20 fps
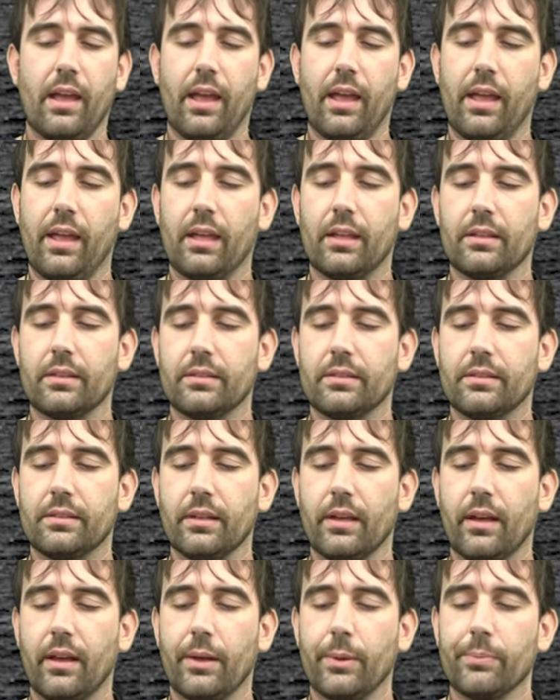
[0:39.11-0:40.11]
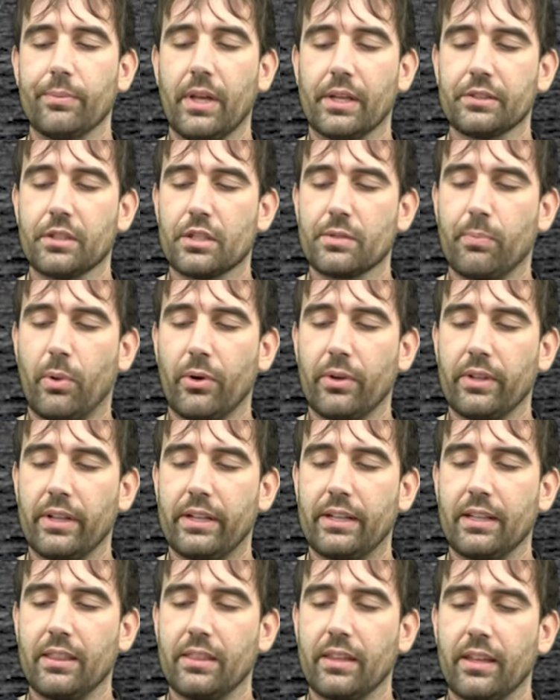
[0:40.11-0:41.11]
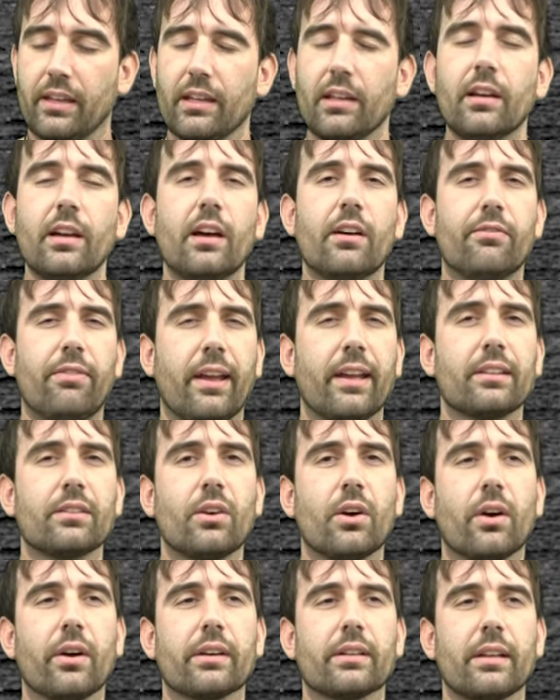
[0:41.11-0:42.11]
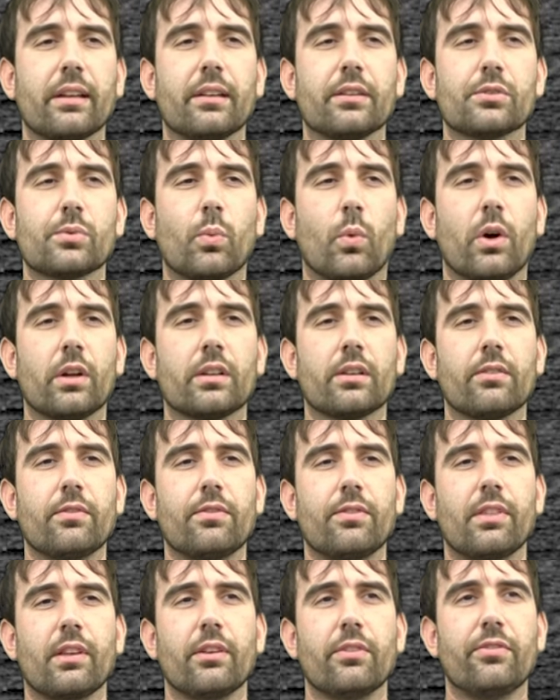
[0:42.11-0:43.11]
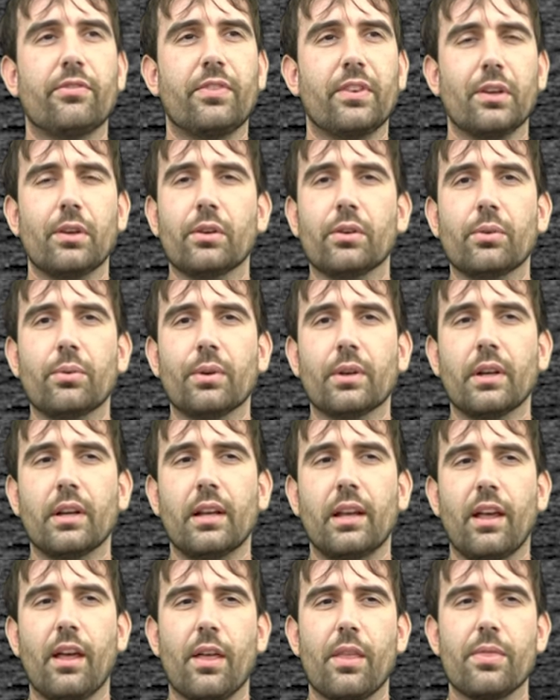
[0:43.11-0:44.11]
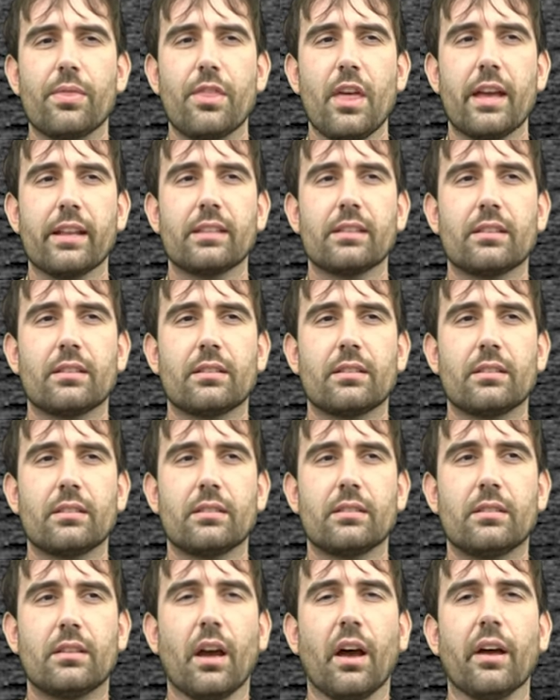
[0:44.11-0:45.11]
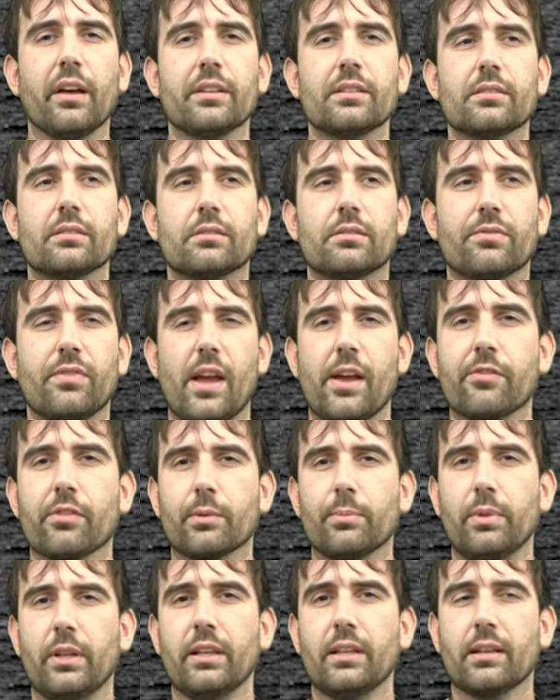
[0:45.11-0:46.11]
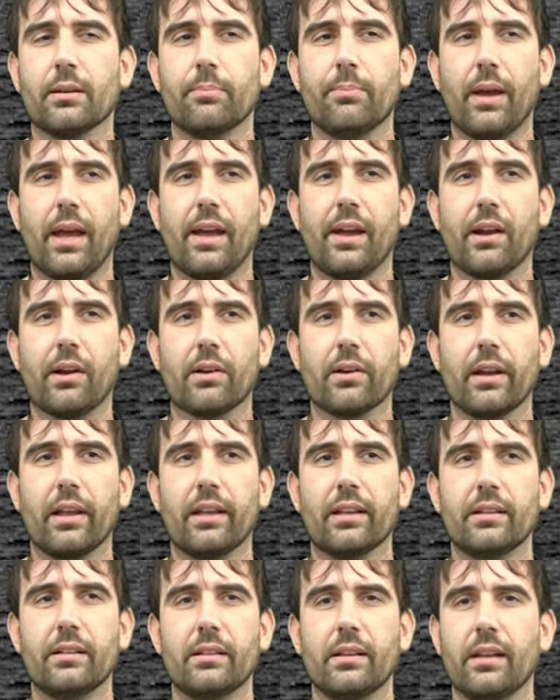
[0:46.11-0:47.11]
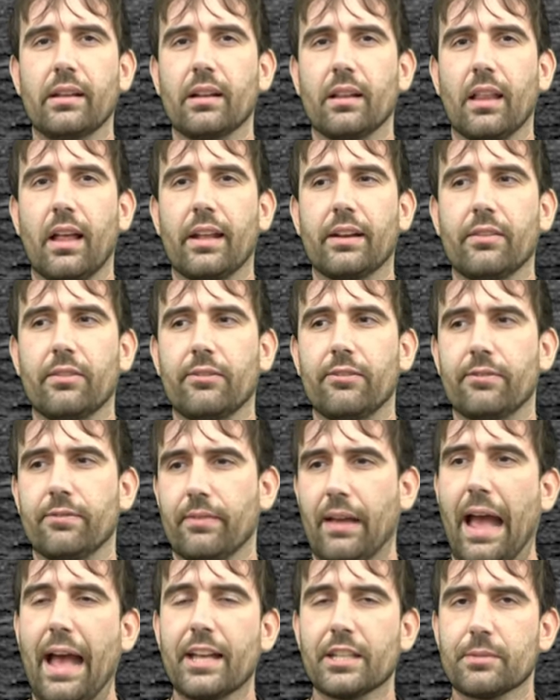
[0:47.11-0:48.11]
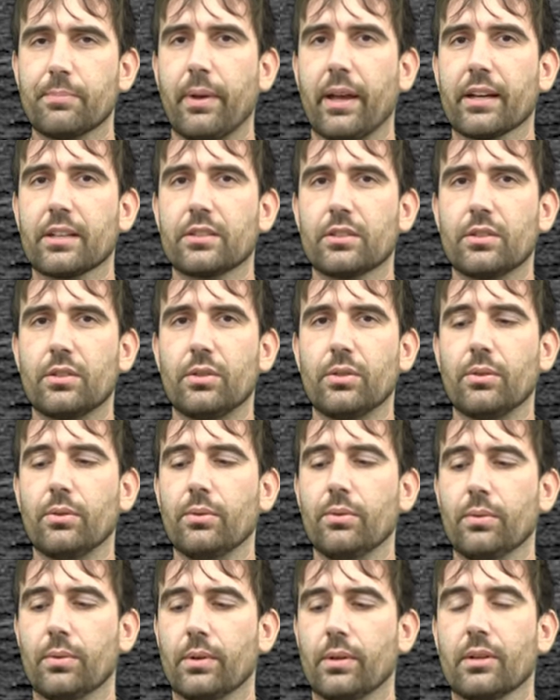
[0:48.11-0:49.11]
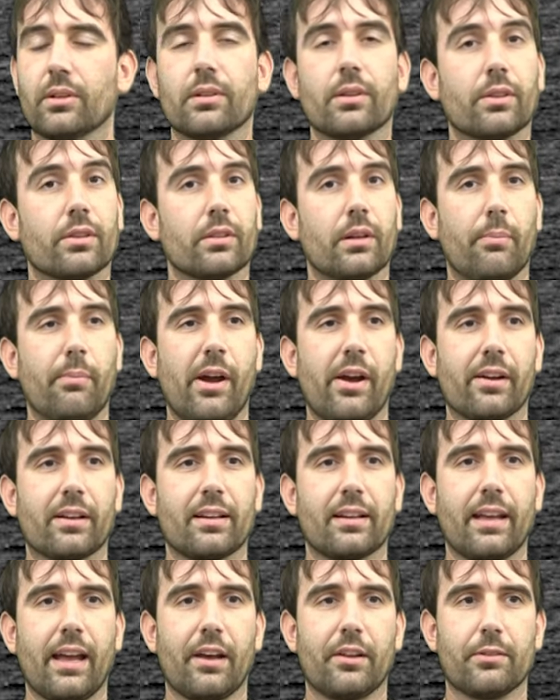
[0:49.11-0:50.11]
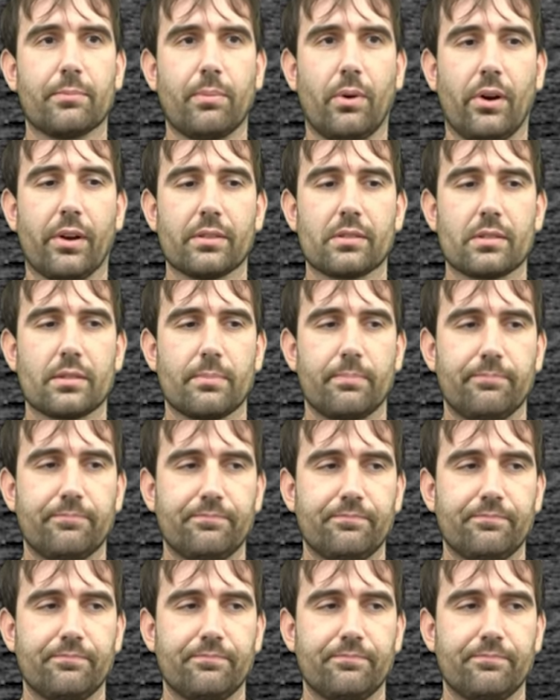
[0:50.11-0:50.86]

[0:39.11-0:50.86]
And uh, not to spoil anything, Vanguard is one of the few that does favorably compare in, in a lot of aspects to her American counterparts.